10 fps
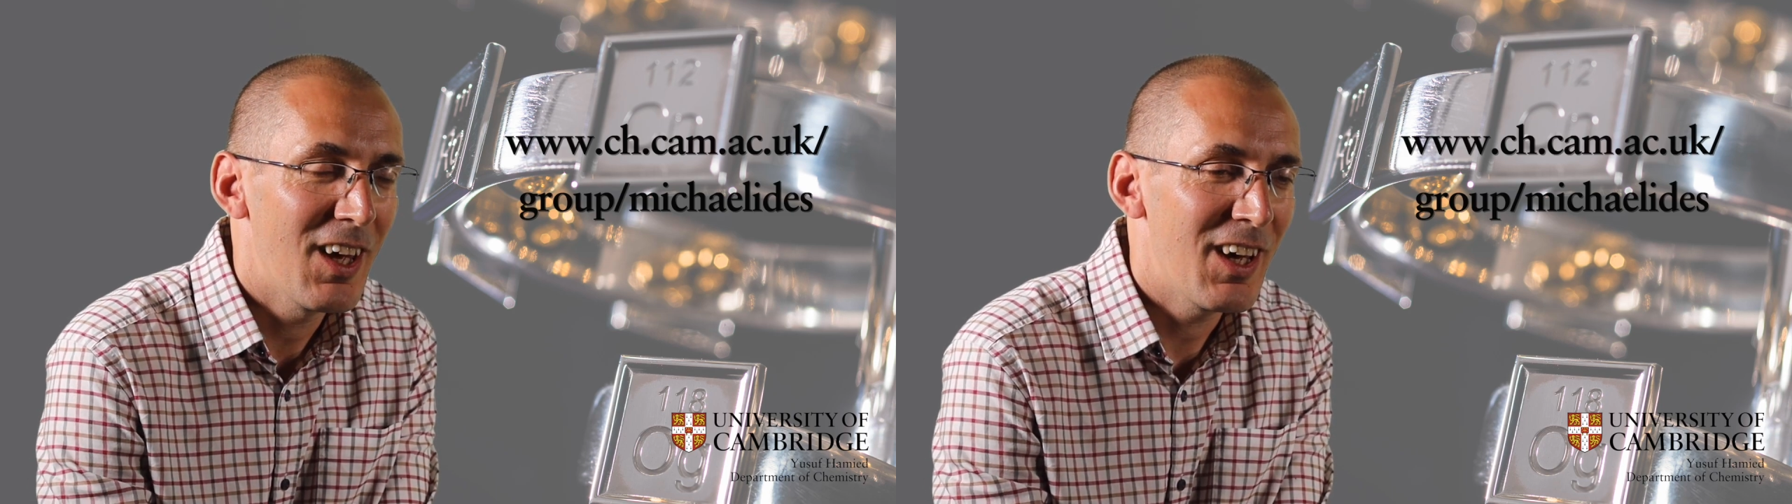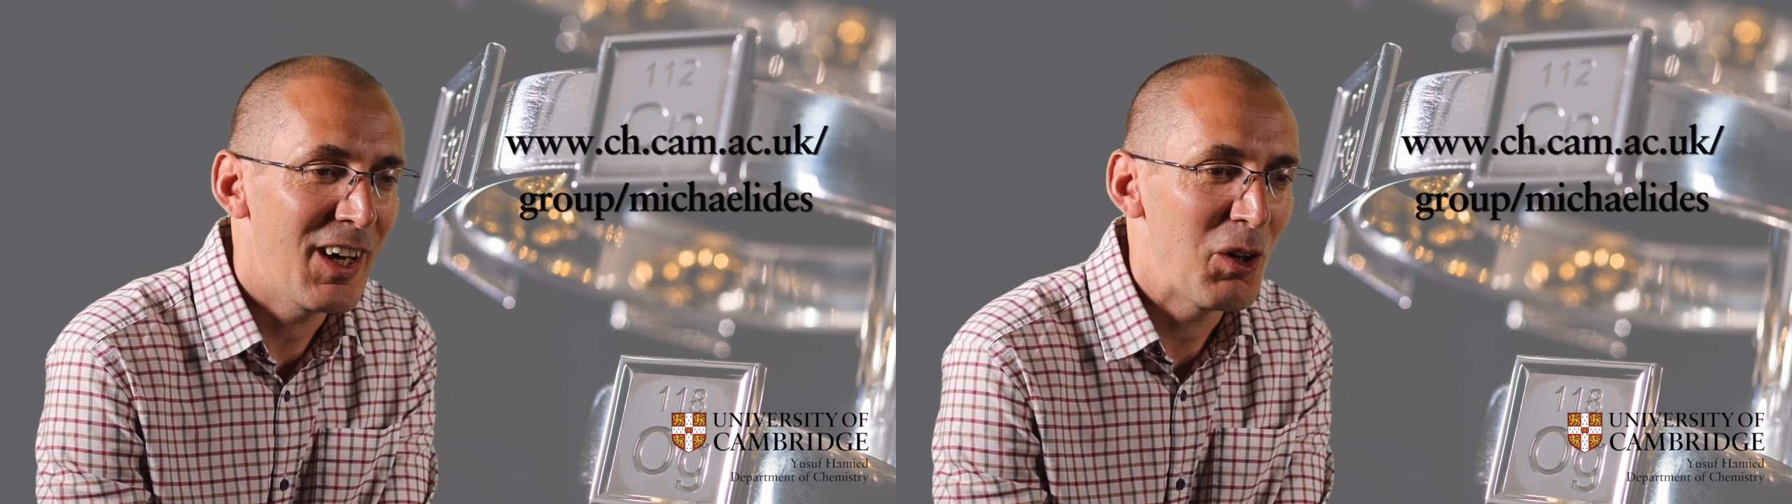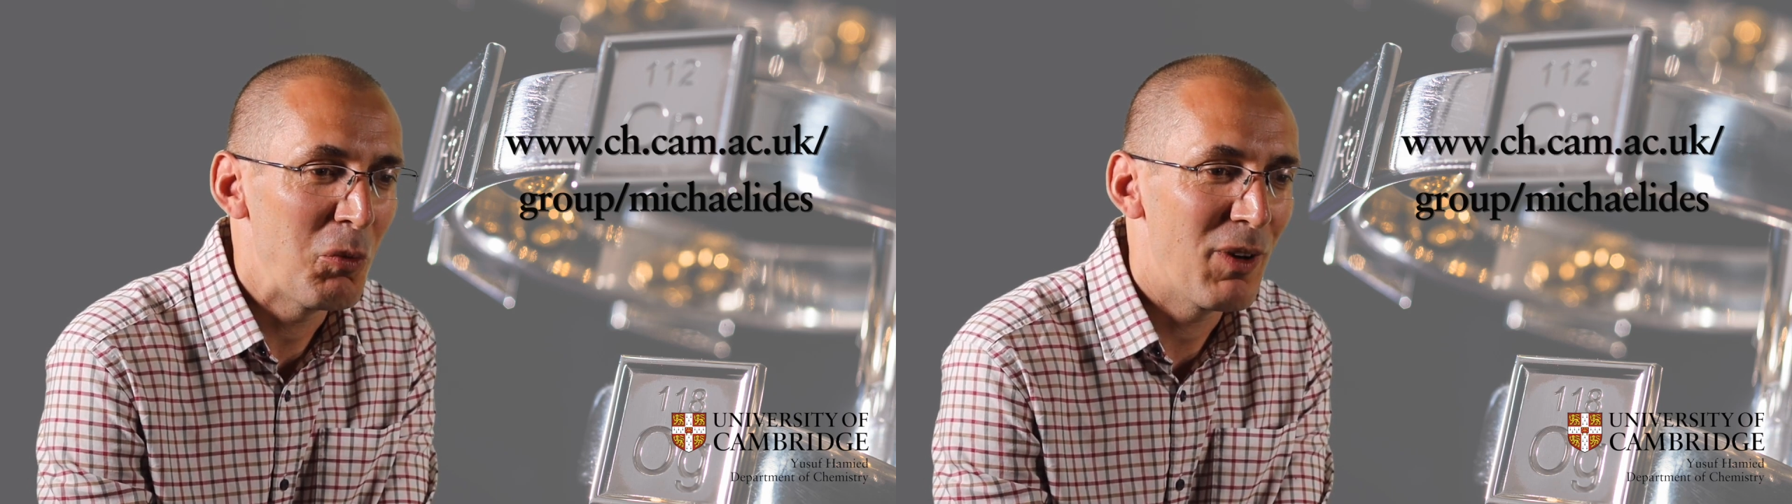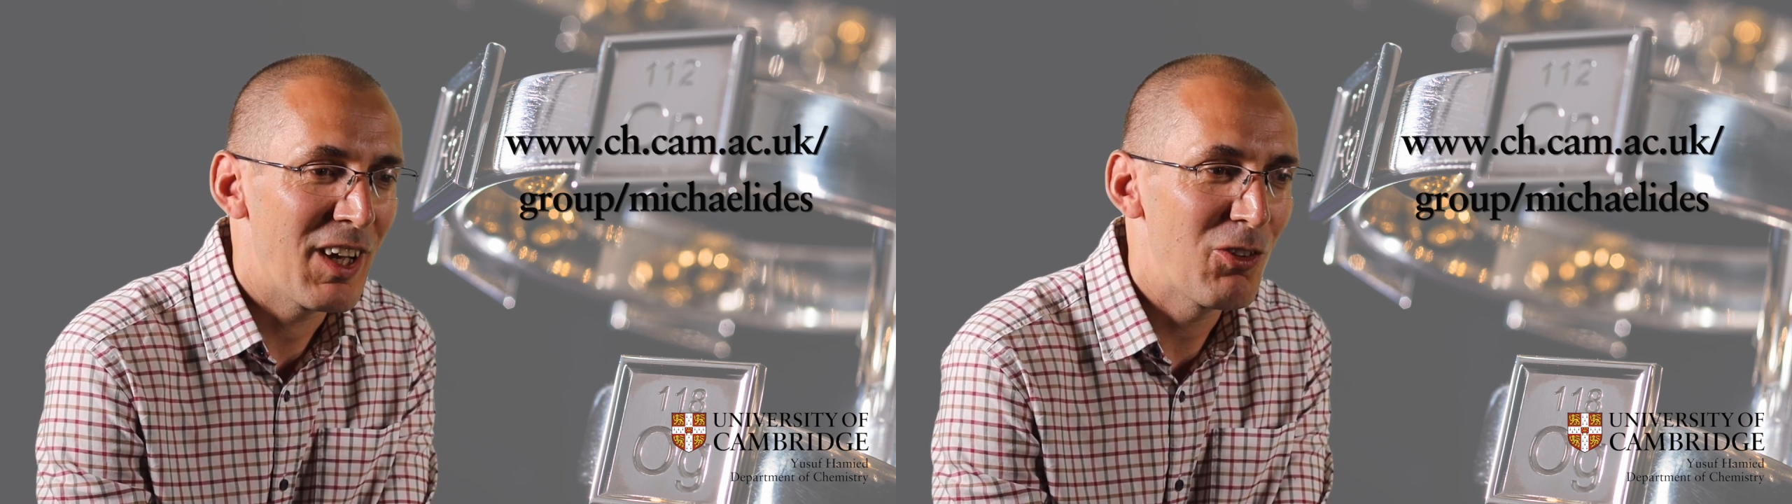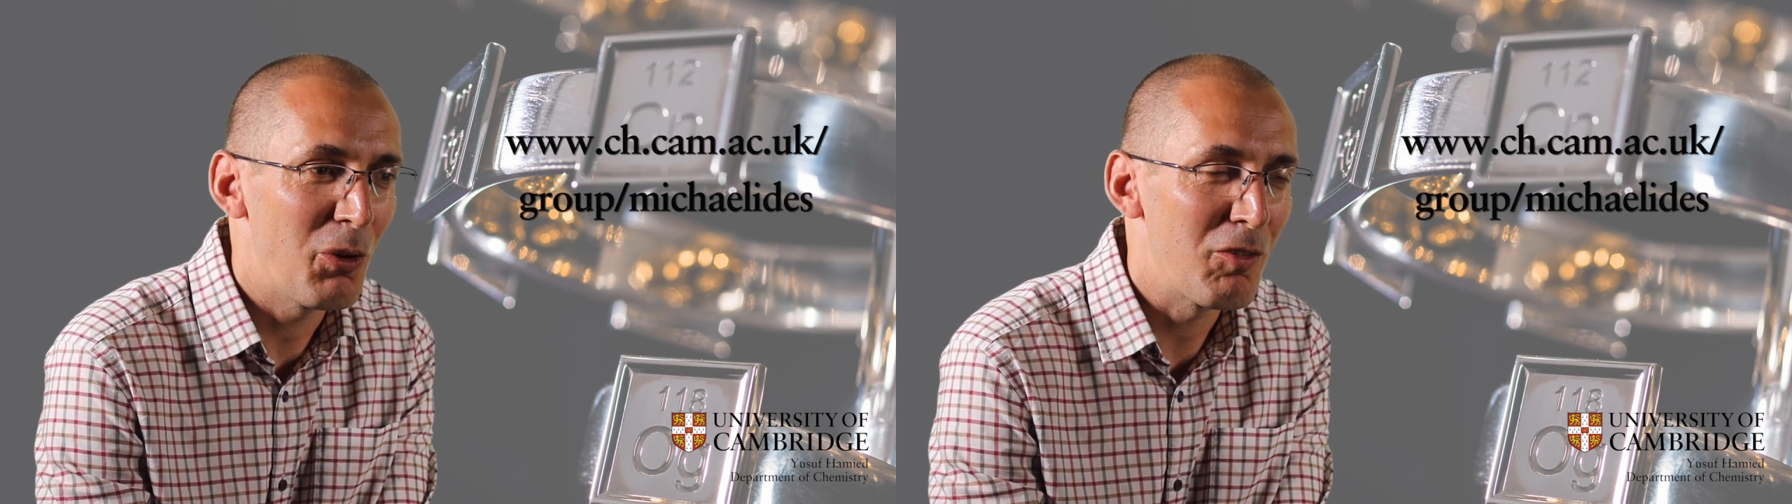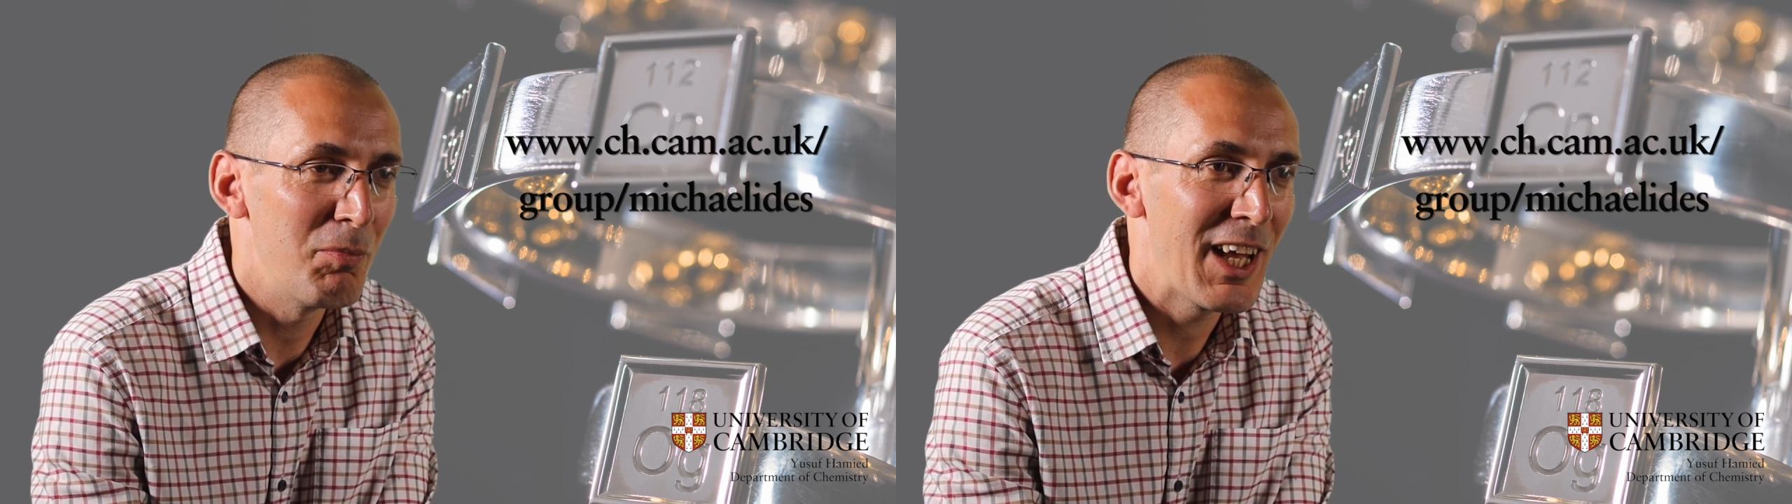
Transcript: and so I've